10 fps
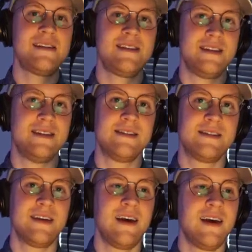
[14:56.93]
What that
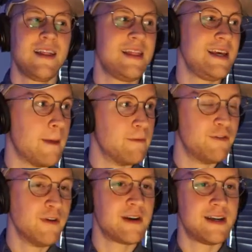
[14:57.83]
means is
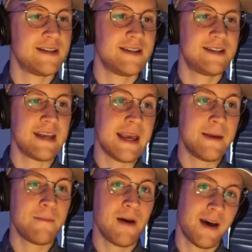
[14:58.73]
the before
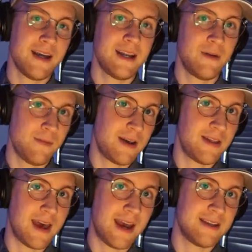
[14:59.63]
is the same
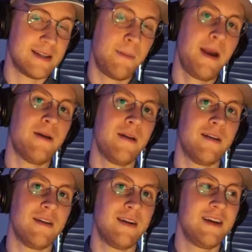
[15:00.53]
height and width as
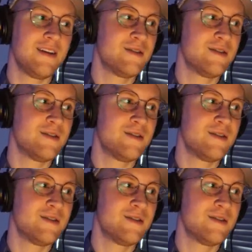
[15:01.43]
the parent.